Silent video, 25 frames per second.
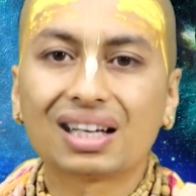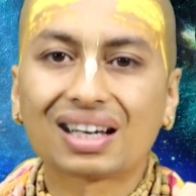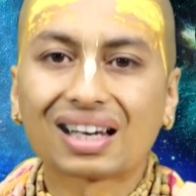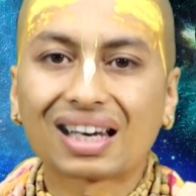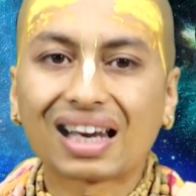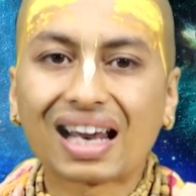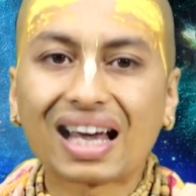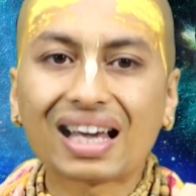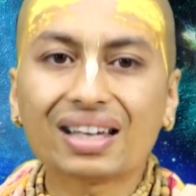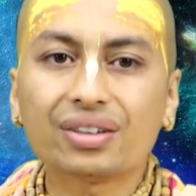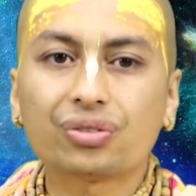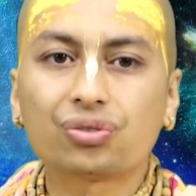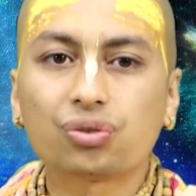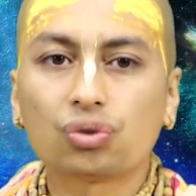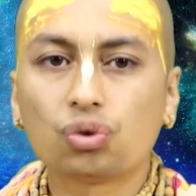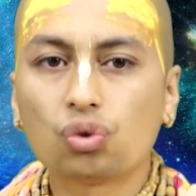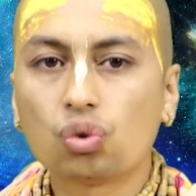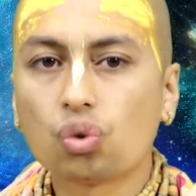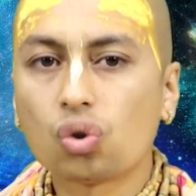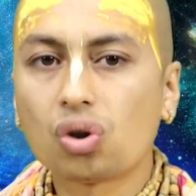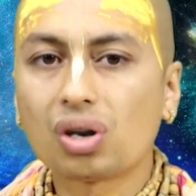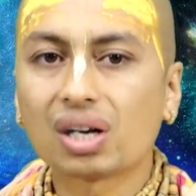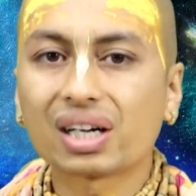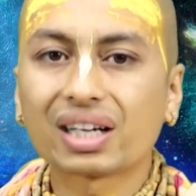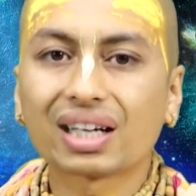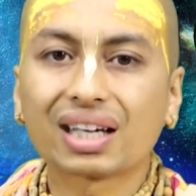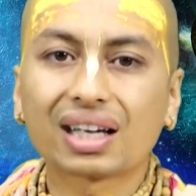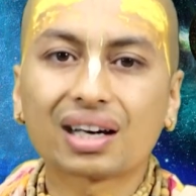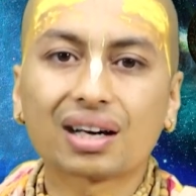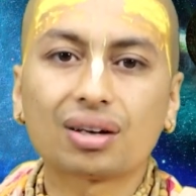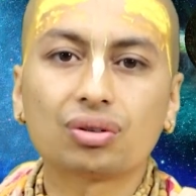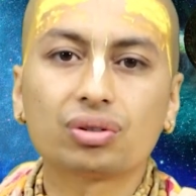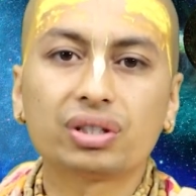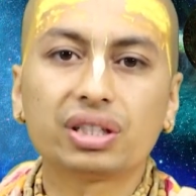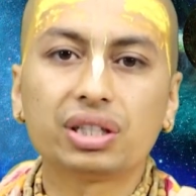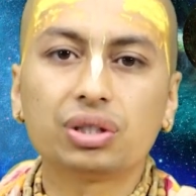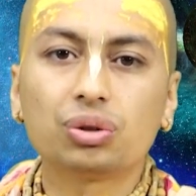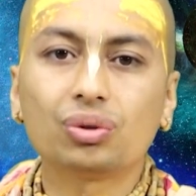life, world
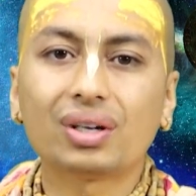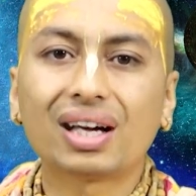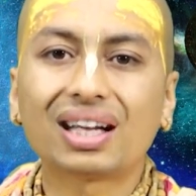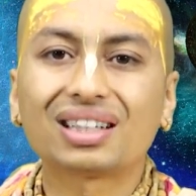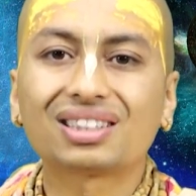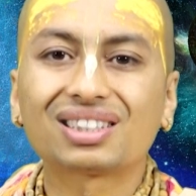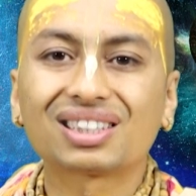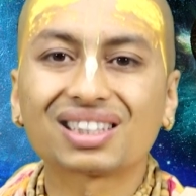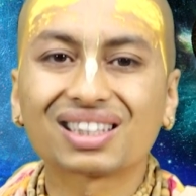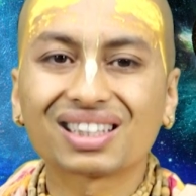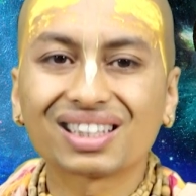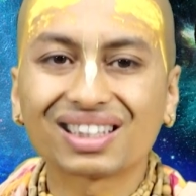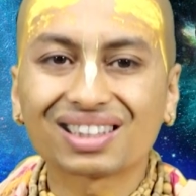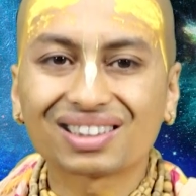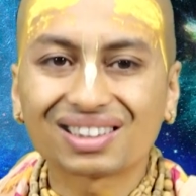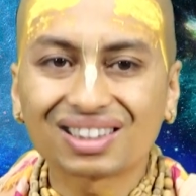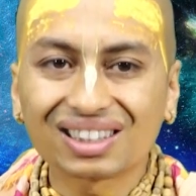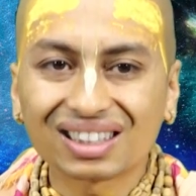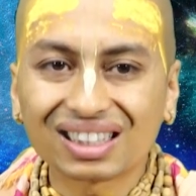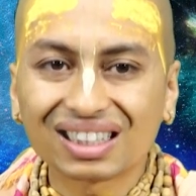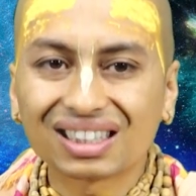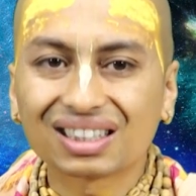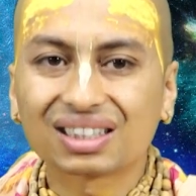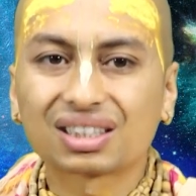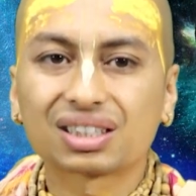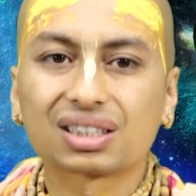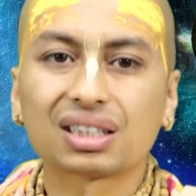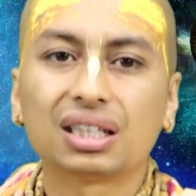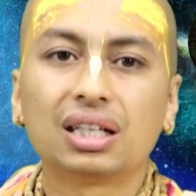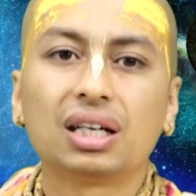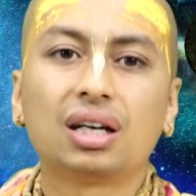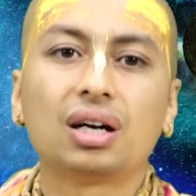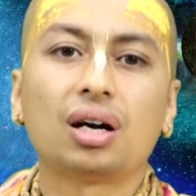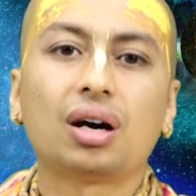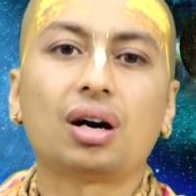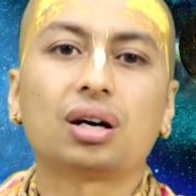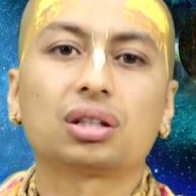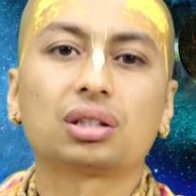around you, and see things
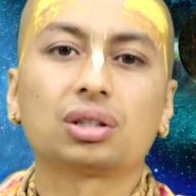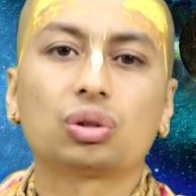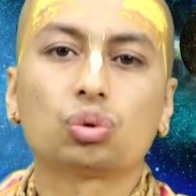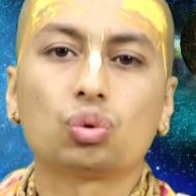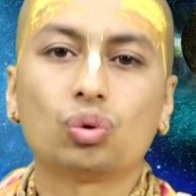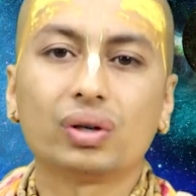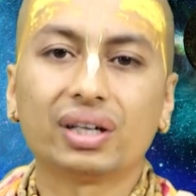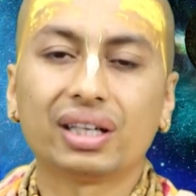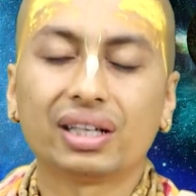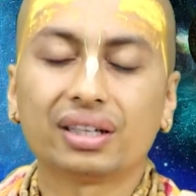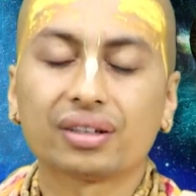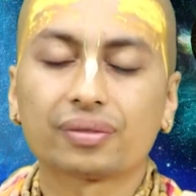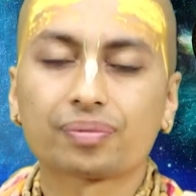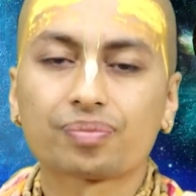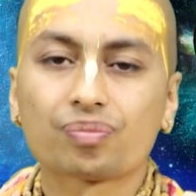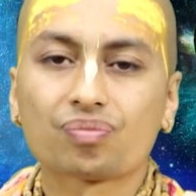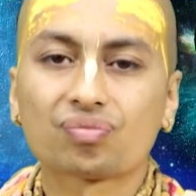other way.